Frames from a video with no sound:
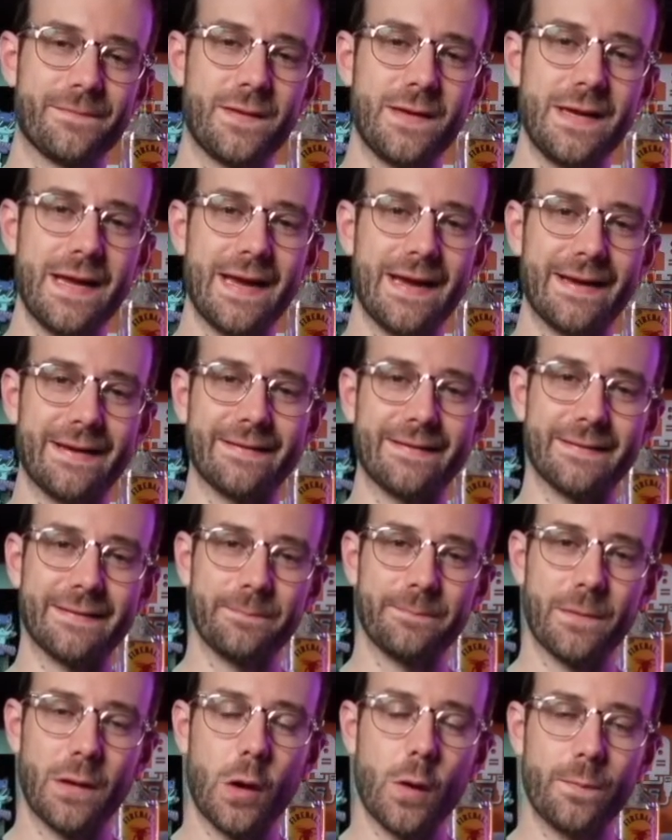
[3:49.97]
The end.
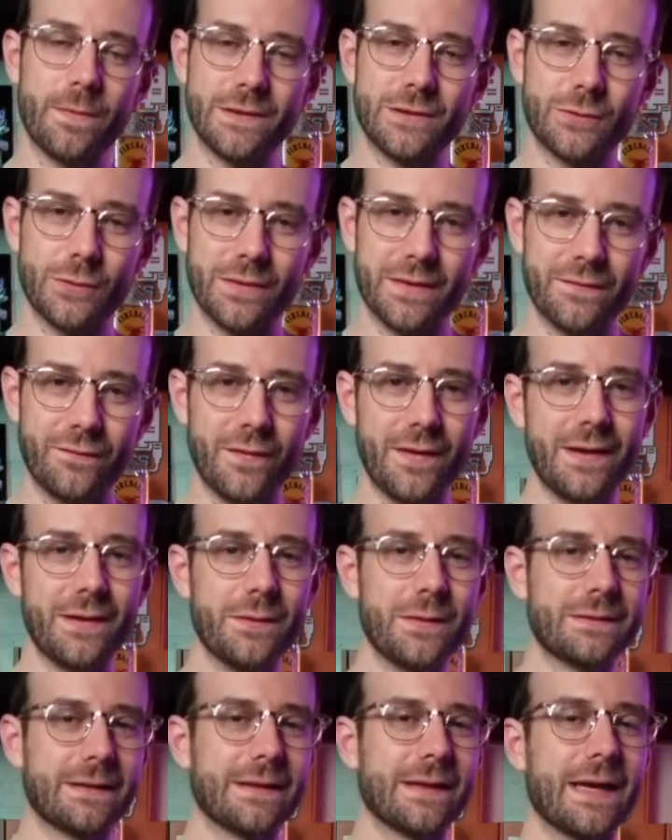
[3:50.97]
Hope you enjoyed the video.
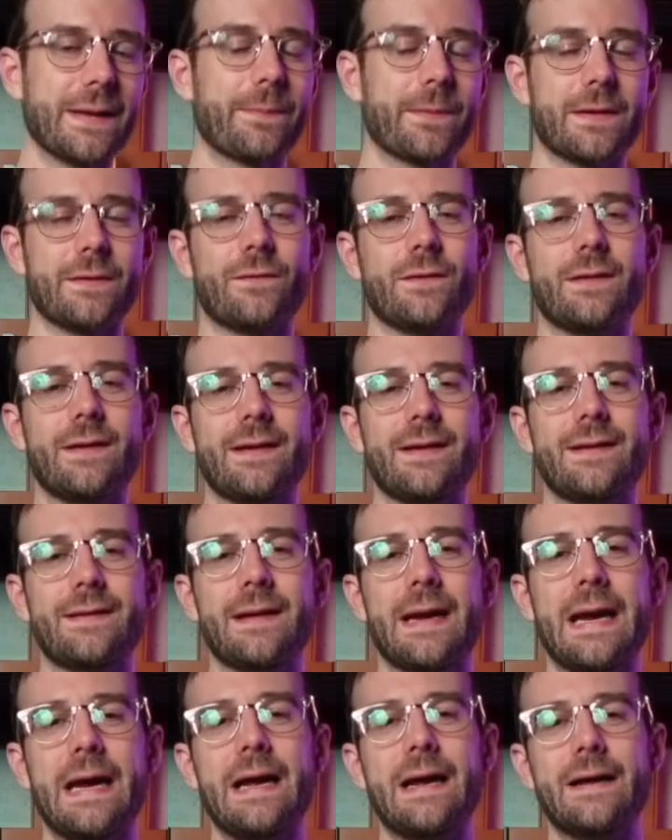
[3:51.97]
Hit the like button if you did.
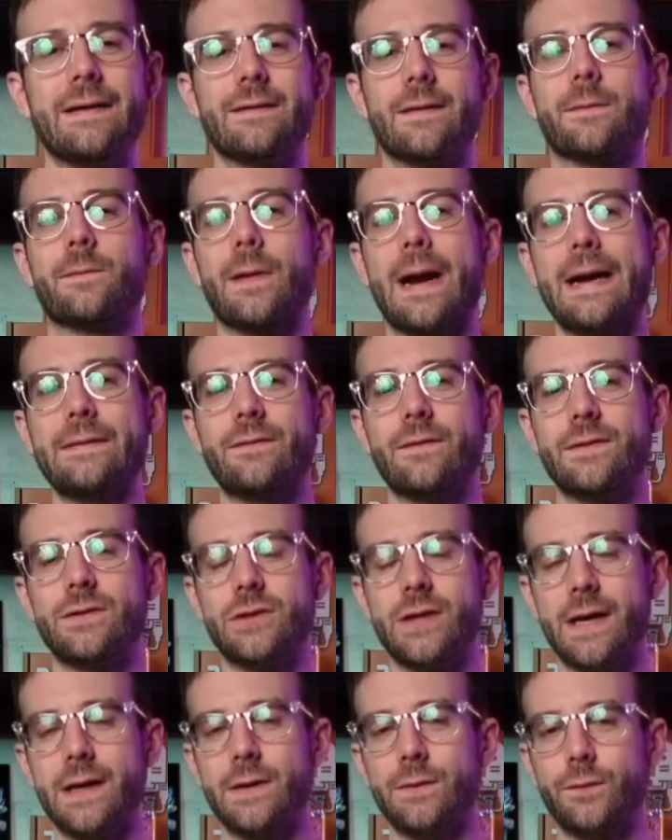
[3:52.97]
Subscribe to the
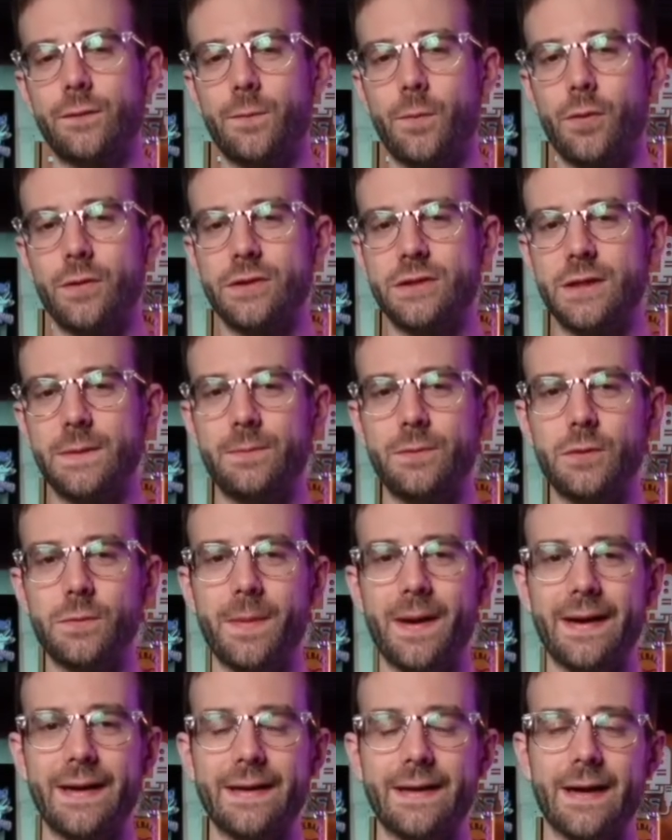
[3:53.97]
channel for more GPU
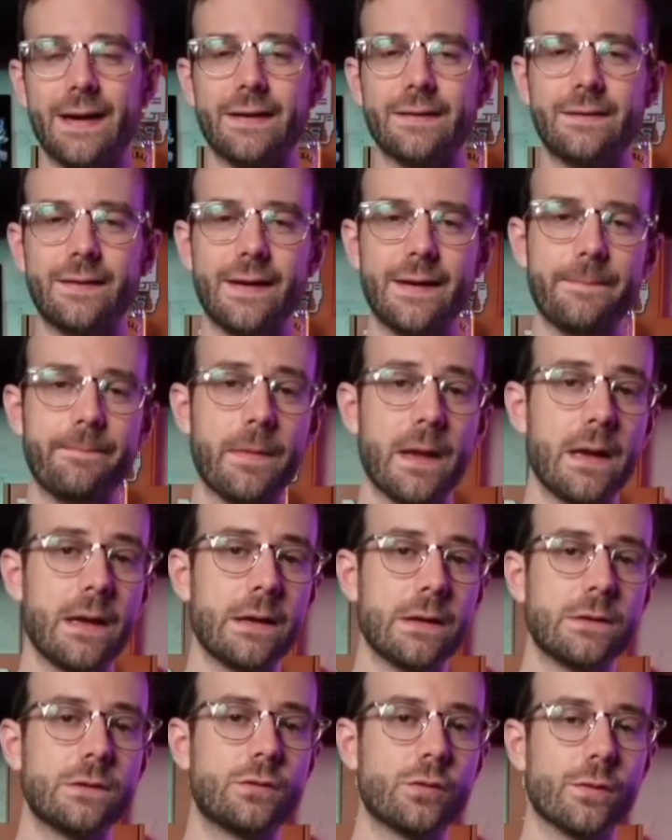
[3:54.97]
mining content.
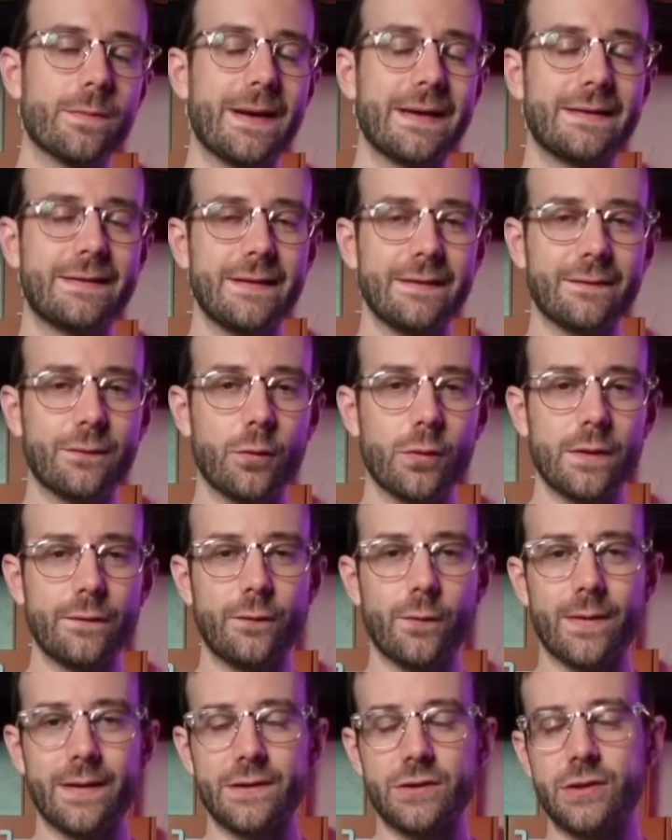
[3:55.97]
Join my Discord if
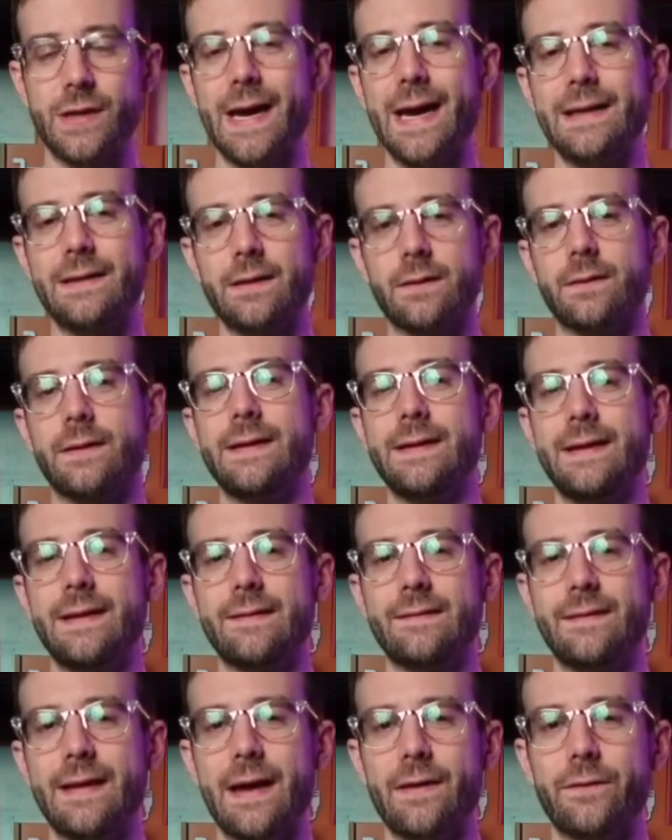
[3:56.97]
you want to chat. The link
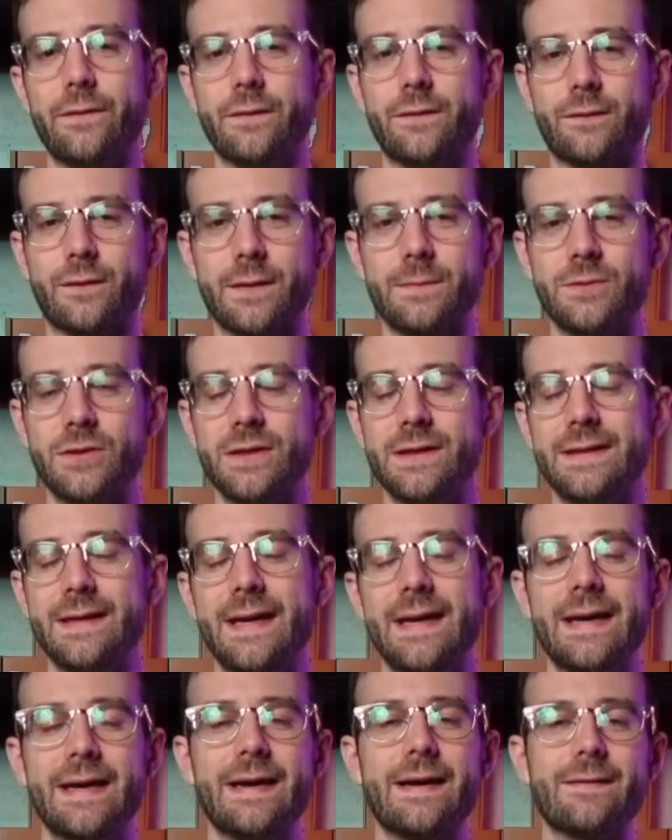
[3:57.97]
is down in the description.
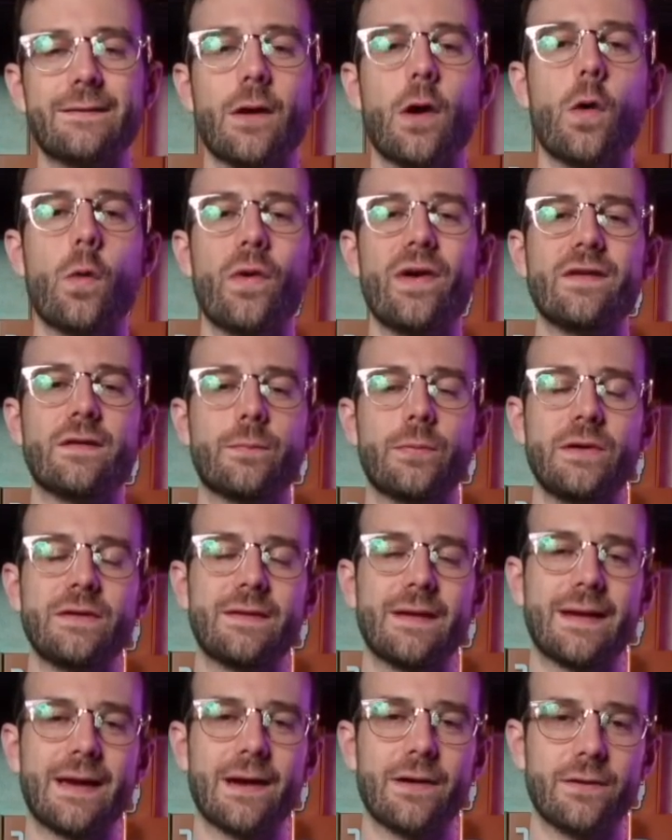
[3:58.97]
And as always, please
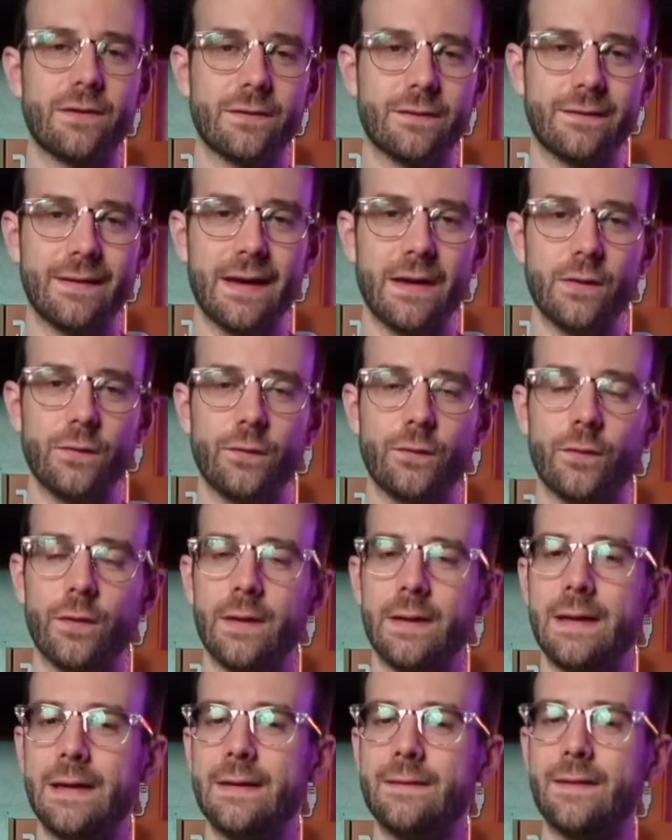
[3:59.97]
take care of yourself,
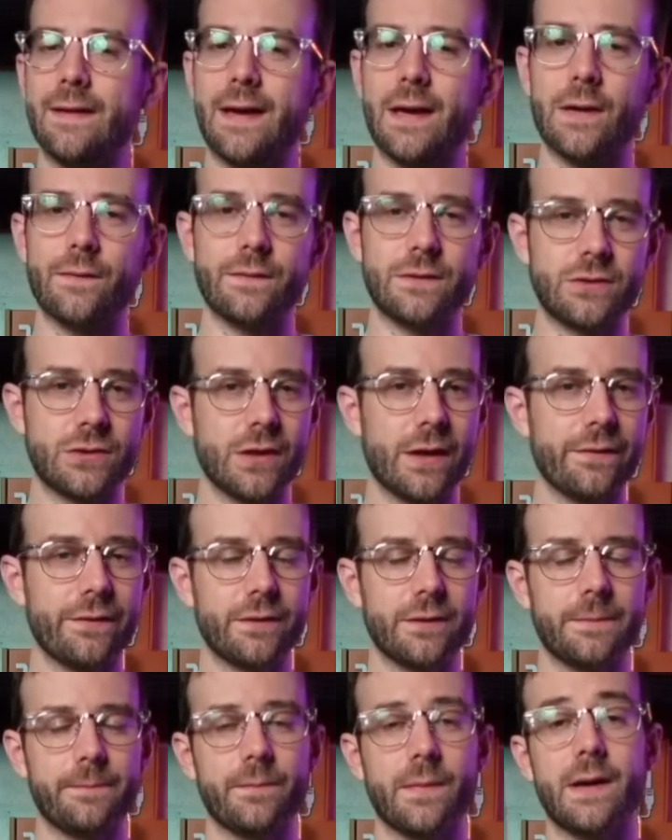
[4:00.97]
take care of each
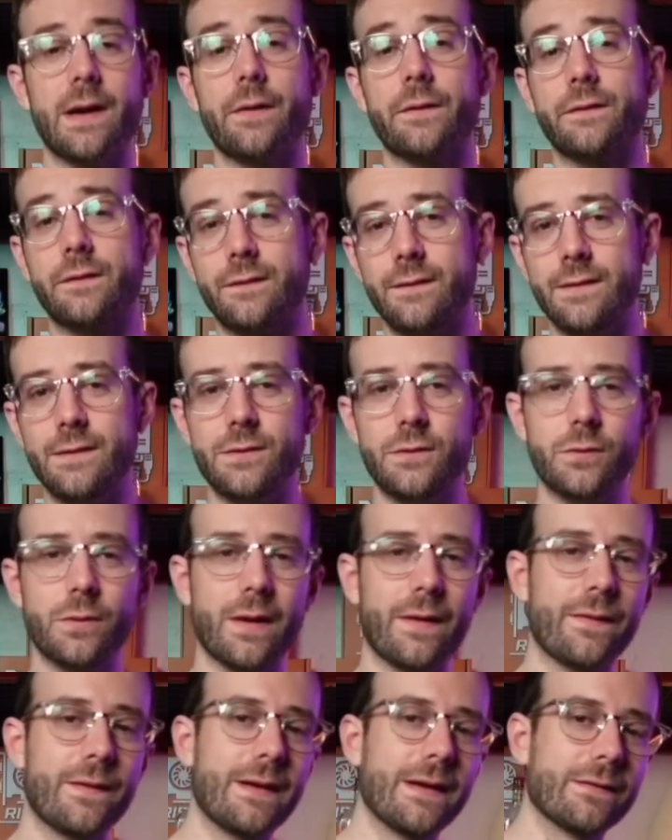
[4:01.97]
other, and I'll see you
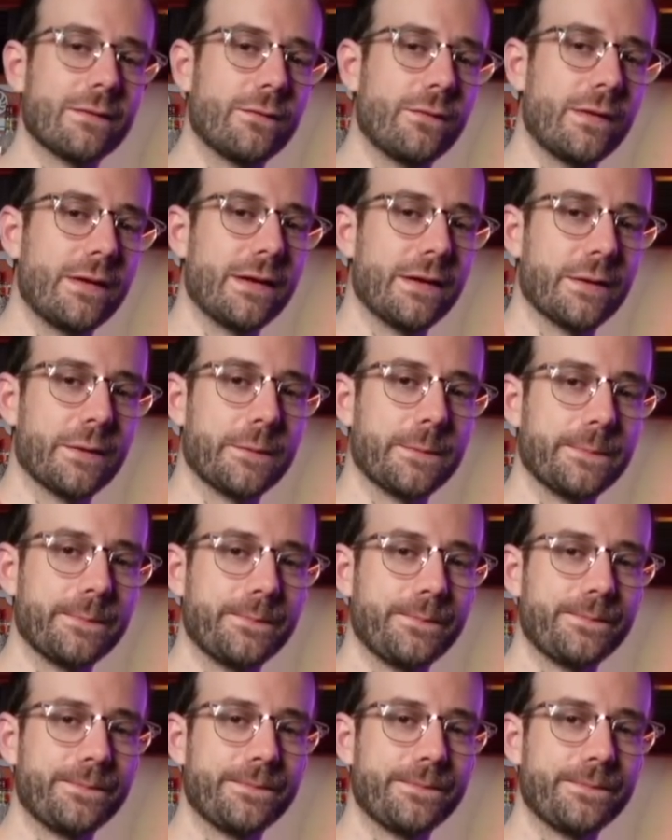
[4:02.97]
in the next video.